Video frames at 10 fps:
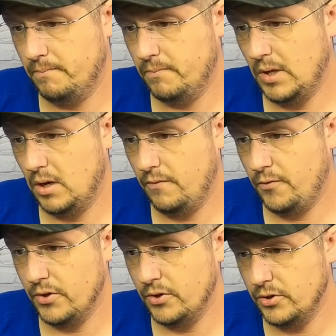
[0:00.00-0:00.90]
For the
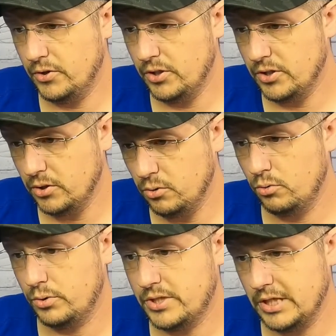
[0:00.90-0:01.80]
new
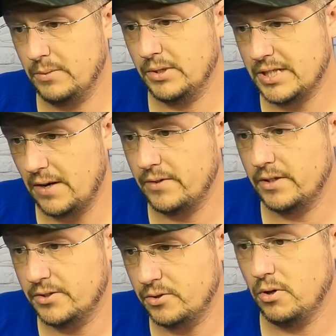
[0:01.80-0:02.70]
Sigma
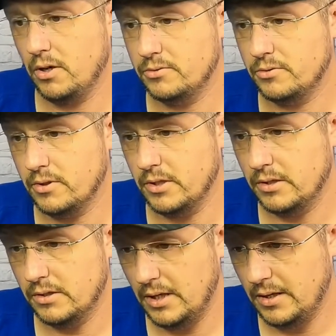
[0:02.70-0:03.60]
70-200
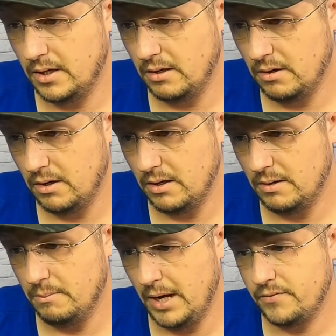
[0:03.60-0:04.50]

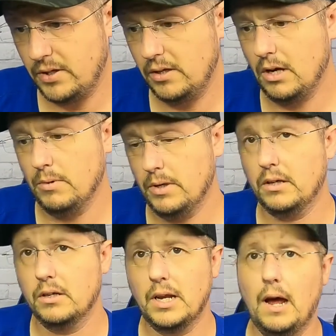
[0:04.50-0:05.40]
FE coming.
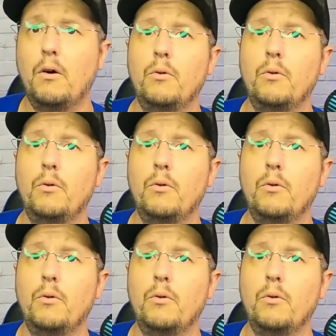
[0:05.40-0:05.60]
Now,